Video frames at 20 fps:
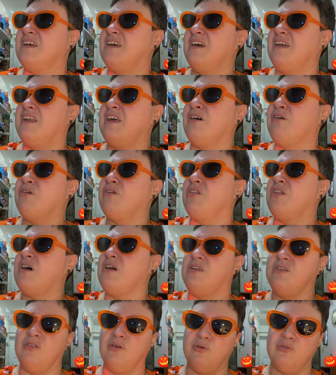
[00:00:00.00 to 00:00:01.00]
and how a lot
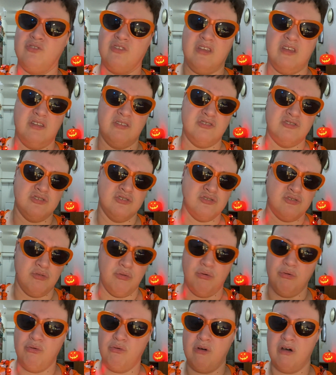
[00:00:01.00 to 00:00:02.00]
of those kids just
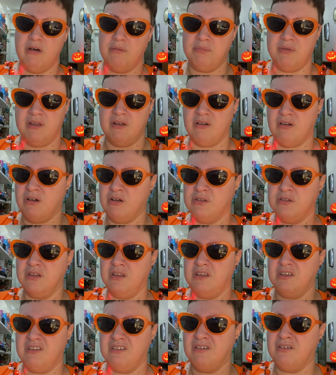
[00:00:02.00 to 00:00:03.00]
grew up, and
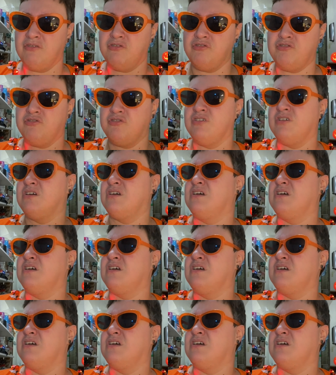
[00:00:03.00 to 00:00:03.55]
oddly enough,